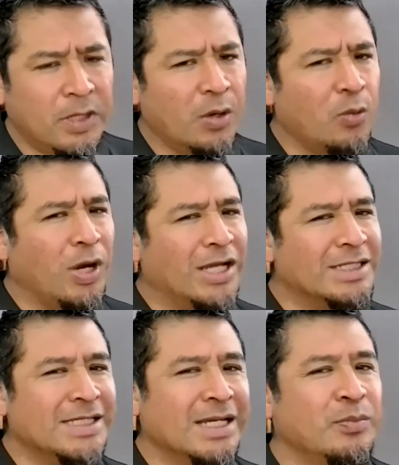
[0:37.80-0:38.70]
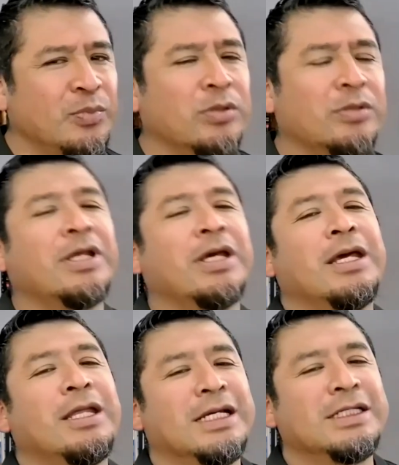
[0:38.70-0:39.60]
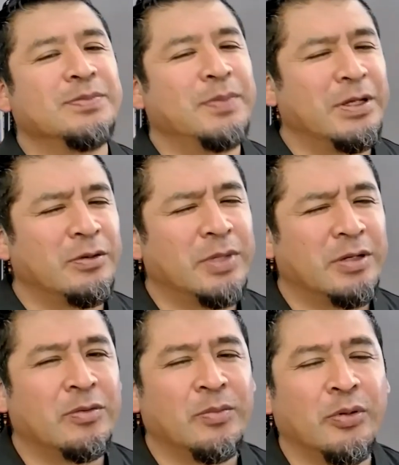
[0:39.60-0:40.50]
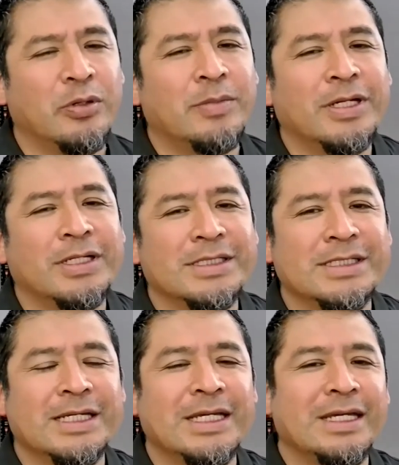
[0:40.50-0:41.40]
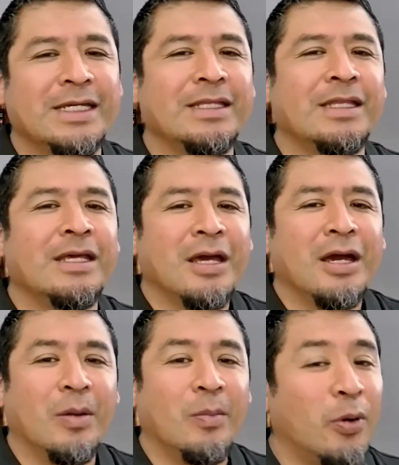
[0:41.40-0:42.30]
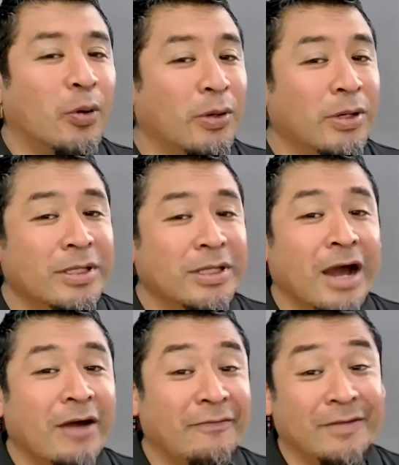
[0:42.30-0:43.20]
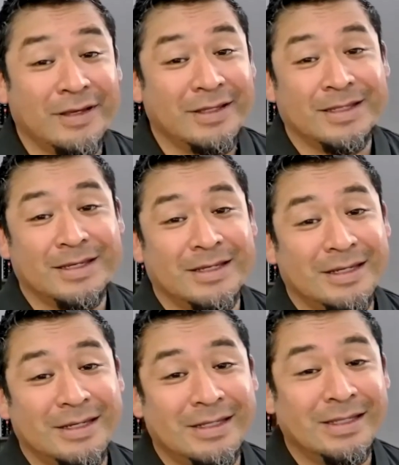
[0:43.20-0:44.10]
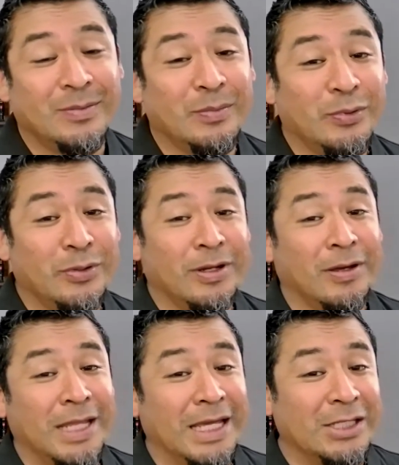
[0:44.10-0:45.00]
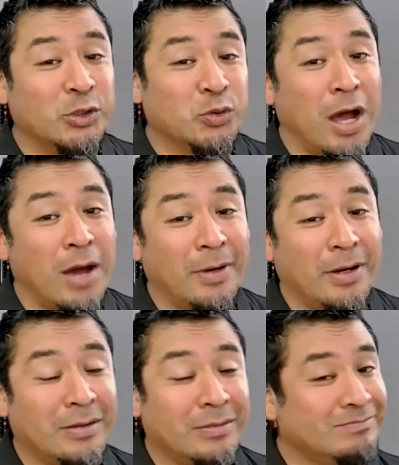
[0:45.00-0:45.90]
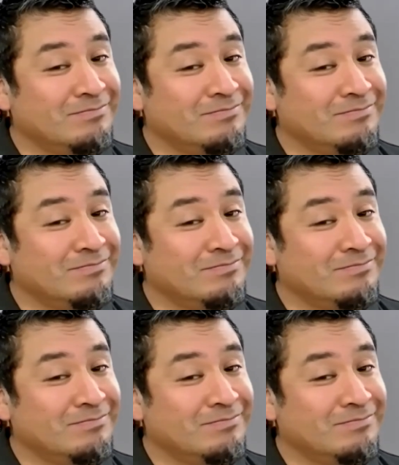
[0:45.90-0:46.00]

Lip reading: Why is that important? That's very, very important because it can avoid conflict. It can avoid all that drama.